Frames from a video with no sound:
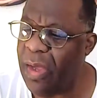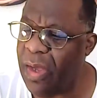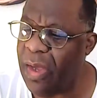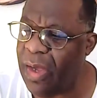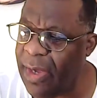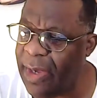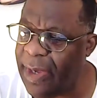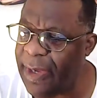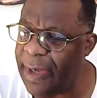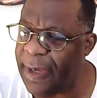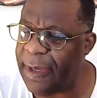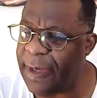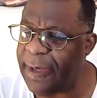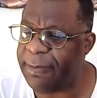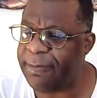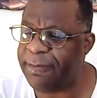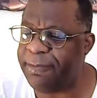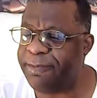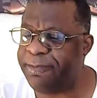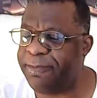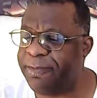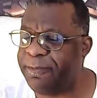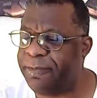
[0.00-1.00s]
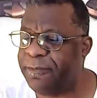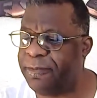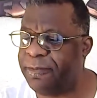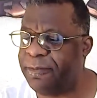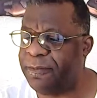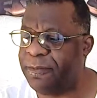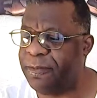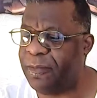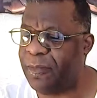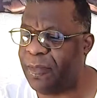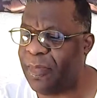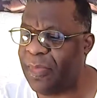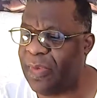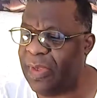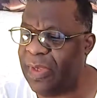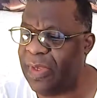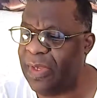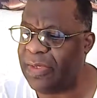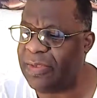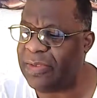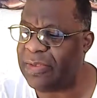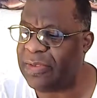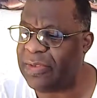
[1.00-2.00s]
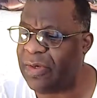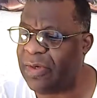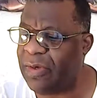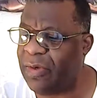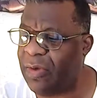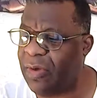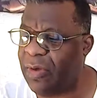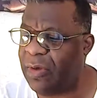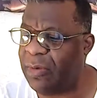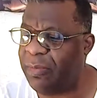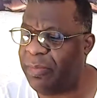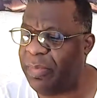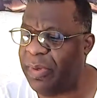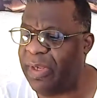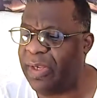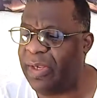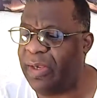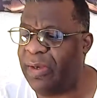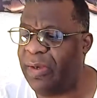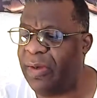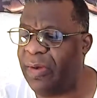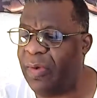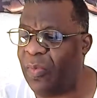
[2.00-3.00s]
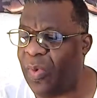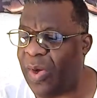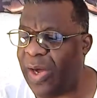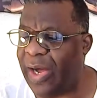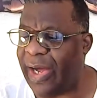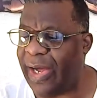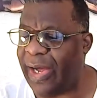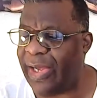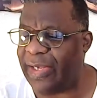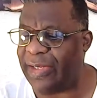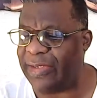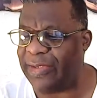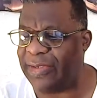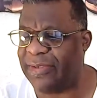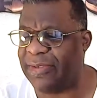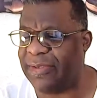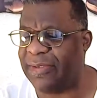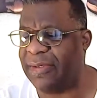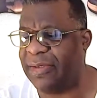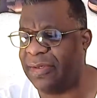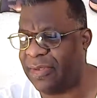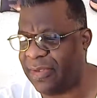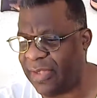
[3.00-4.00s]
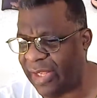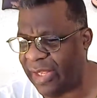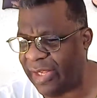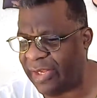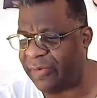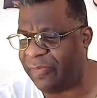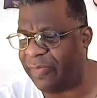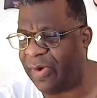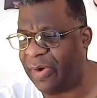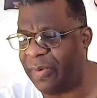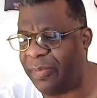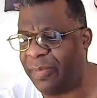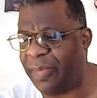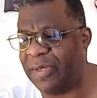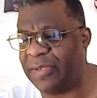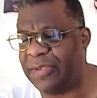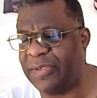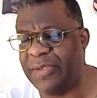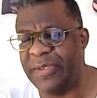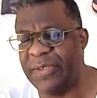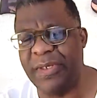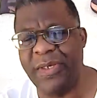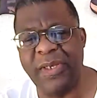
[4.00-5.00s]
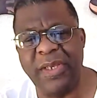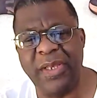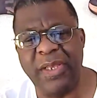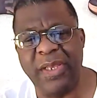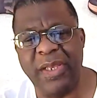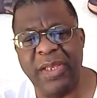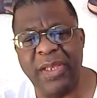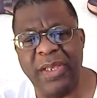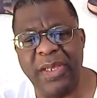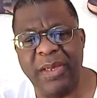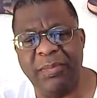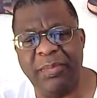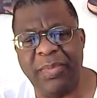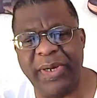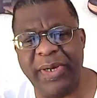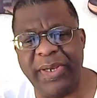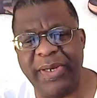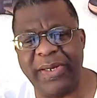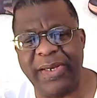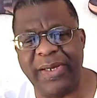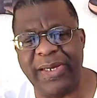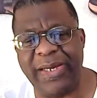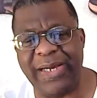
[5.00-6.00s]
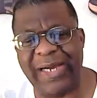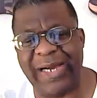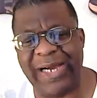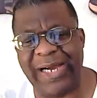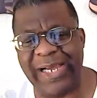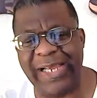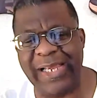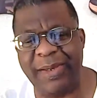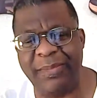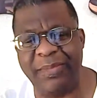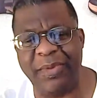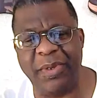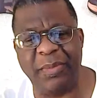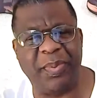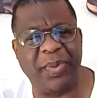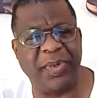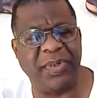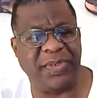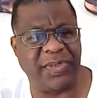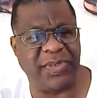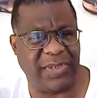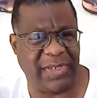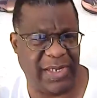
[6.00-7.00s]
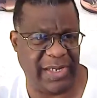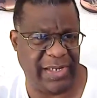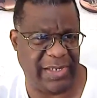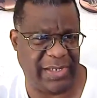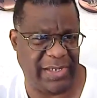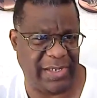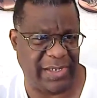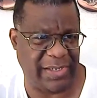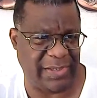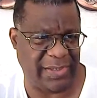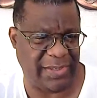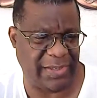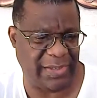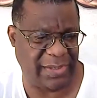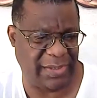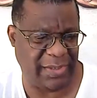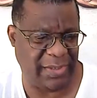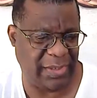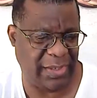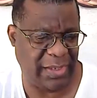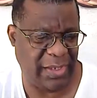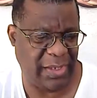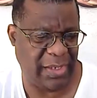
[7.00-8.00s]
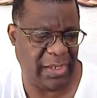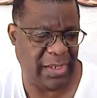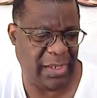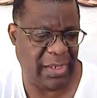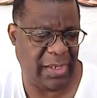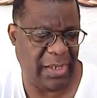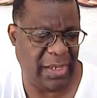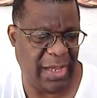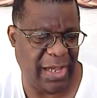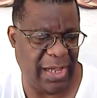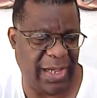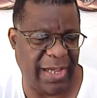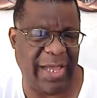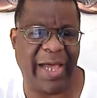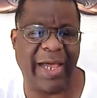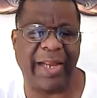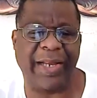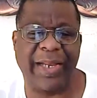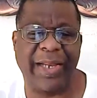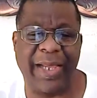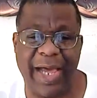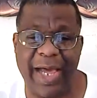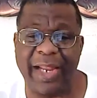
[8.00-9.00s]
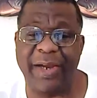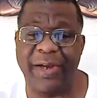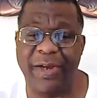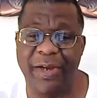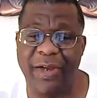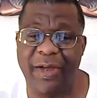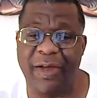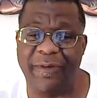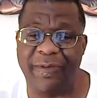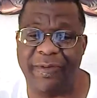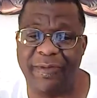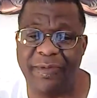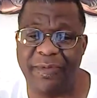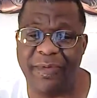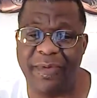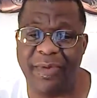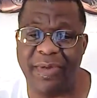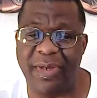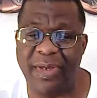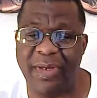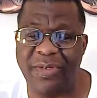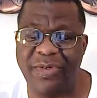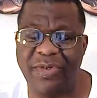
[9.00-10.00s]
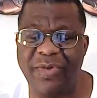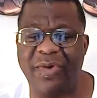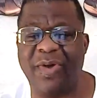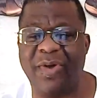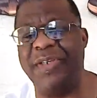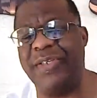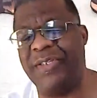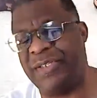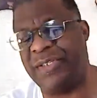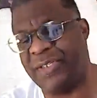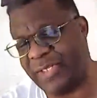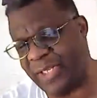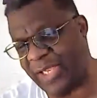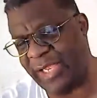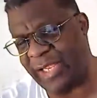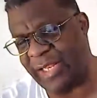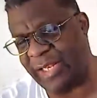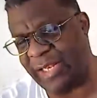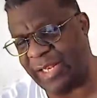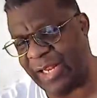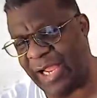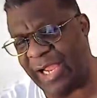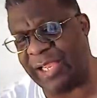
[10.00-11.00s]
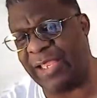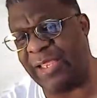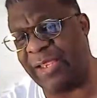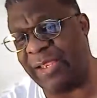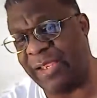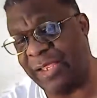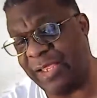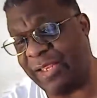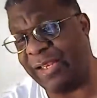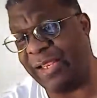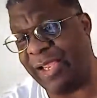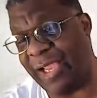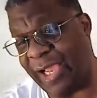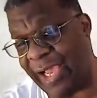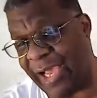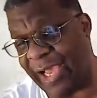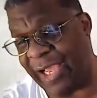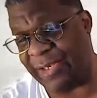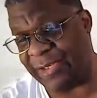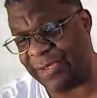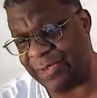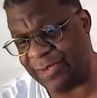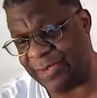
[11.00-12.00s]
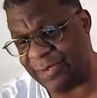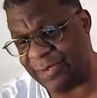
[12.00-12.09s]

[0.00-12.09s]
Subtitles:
um, it's called being wise. Thank you very much. But I am the person like this. I got enough to understand that I can get got.